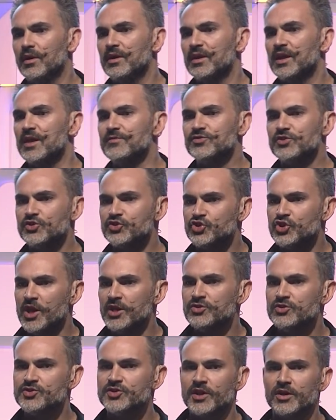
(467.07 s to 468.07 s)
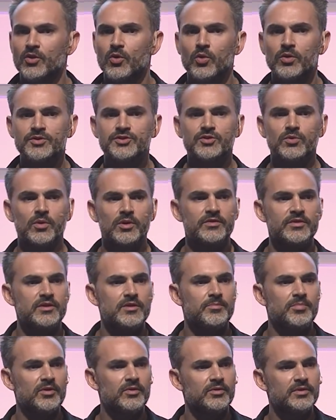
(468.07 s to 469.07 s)
gives exchanges like Coinsquare the
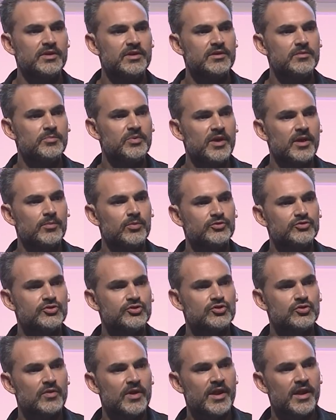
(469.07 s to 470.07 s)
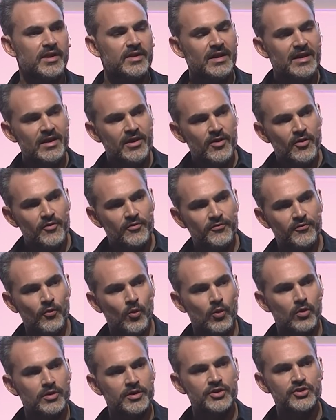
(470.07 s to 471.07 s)
ability to be able to trade
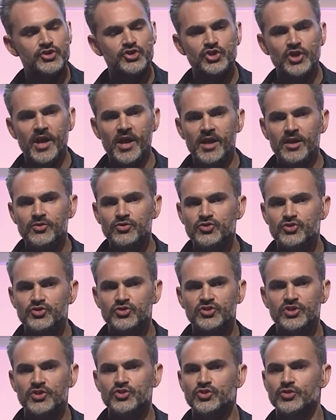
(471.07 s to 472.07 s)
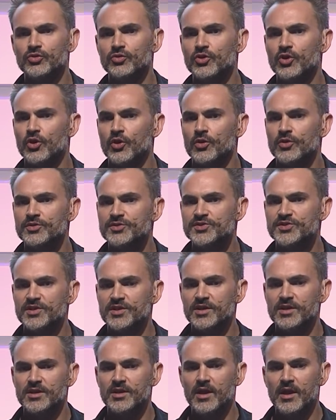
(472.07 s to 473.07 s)
foreign exchange, digital
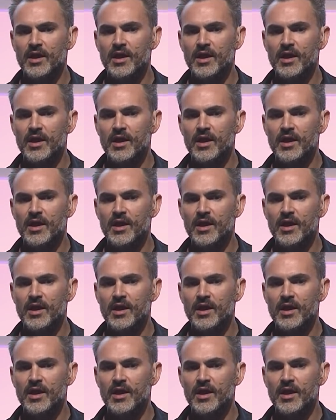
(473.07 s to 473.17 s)
currency,